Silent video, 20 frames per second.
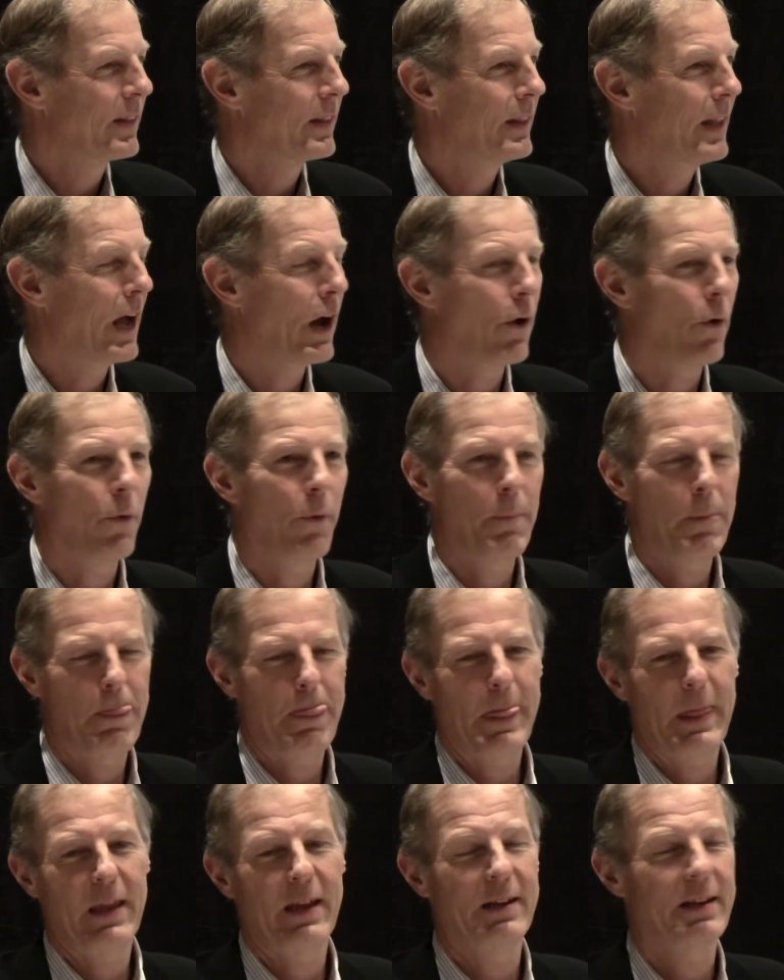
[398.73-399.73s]

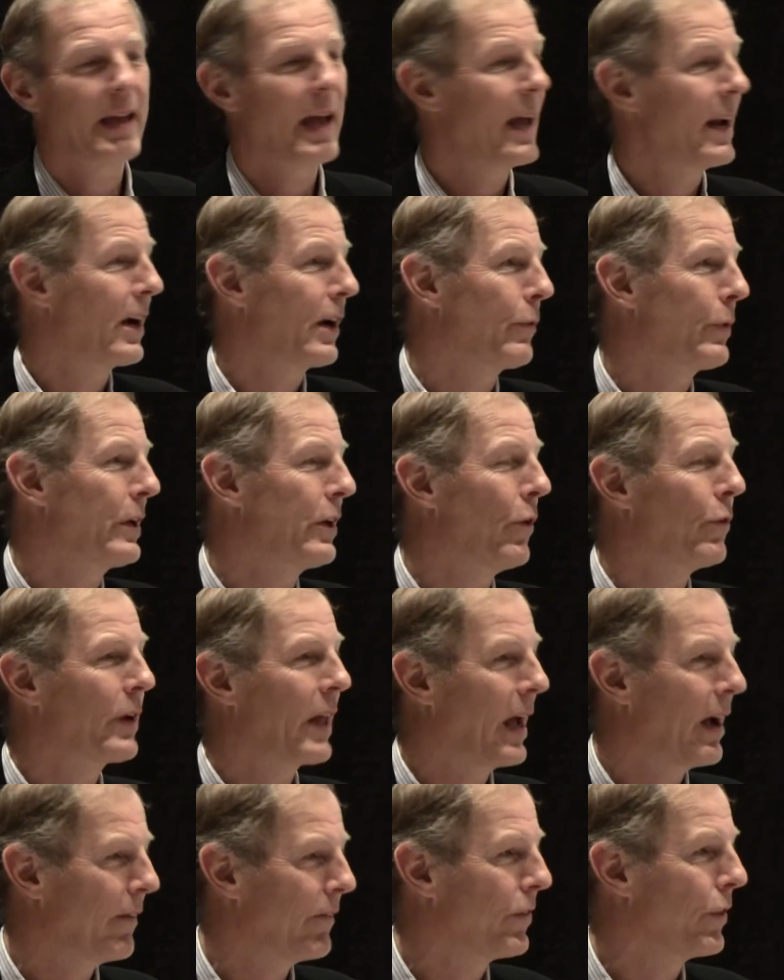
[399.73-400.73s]
Now, in Canada, we
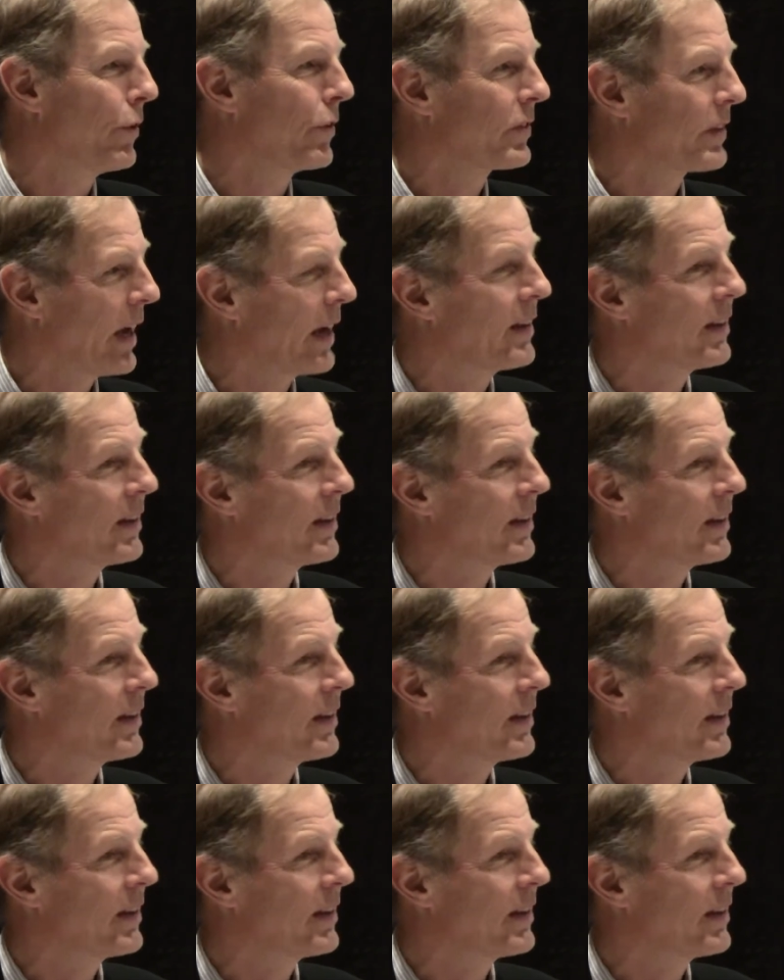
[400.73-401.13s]
don't have those